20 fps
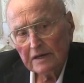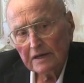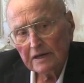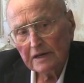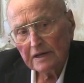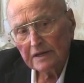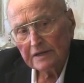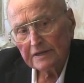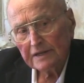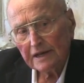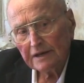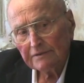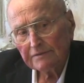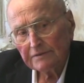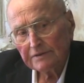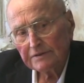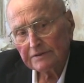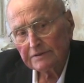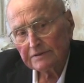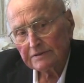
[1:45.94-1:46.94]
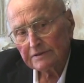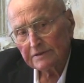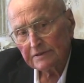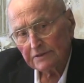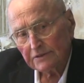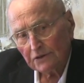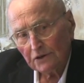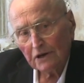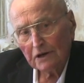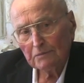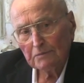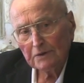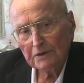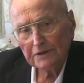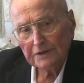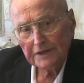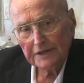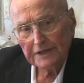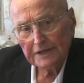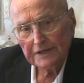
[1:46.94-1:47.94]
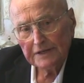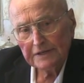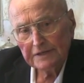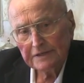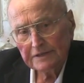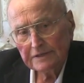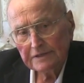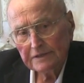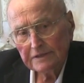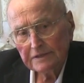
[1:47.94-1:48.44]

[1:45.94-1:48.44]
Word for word: And that was the normal then.